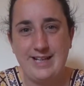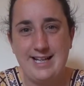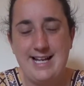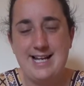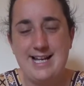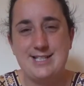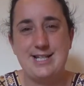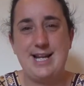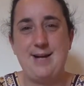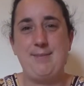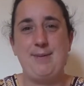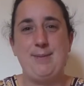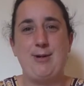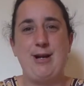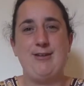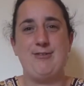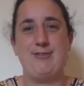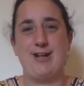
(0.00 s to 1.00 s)
So let me
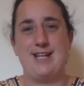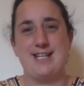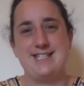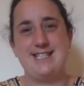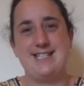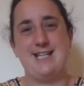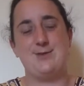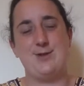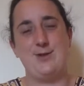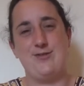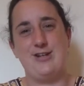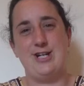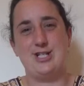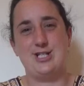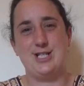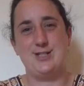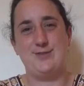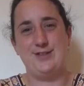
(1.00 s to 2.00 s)
pray for us as we
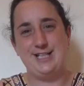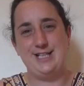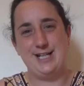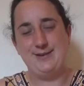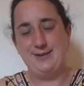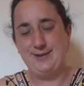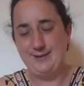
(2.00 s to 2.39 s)
finish this video.